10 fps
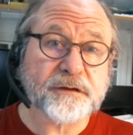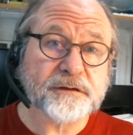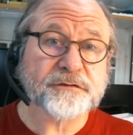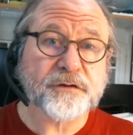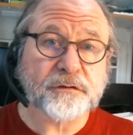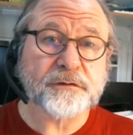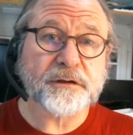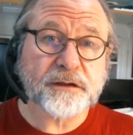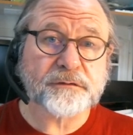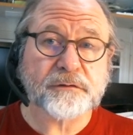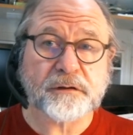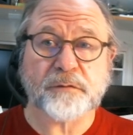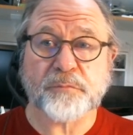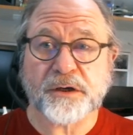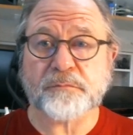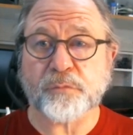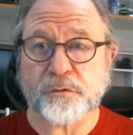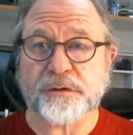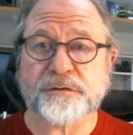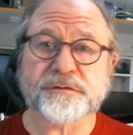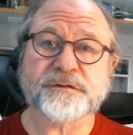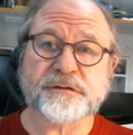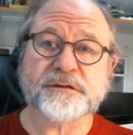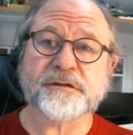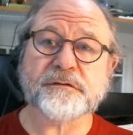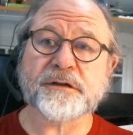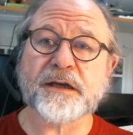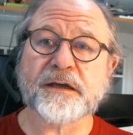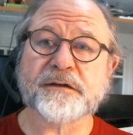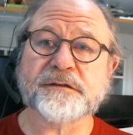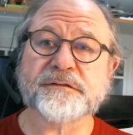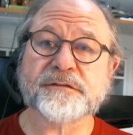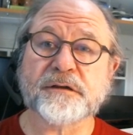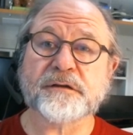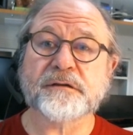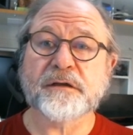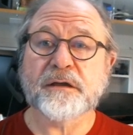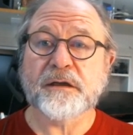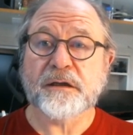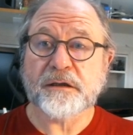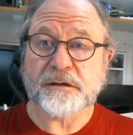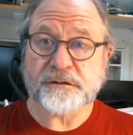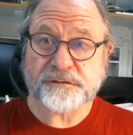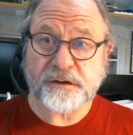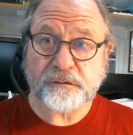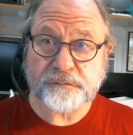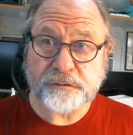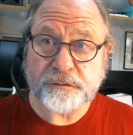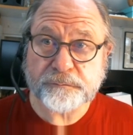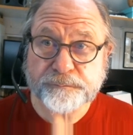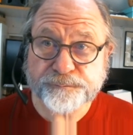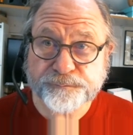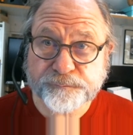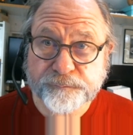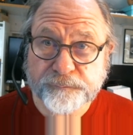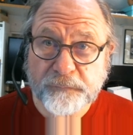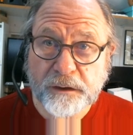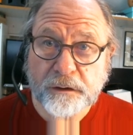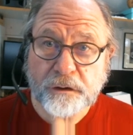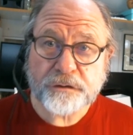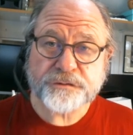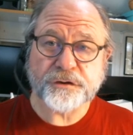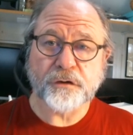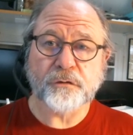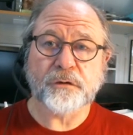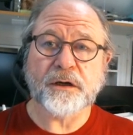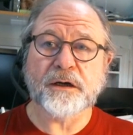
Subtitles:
things go together on a breadboard, using Tinkercad is helpful. So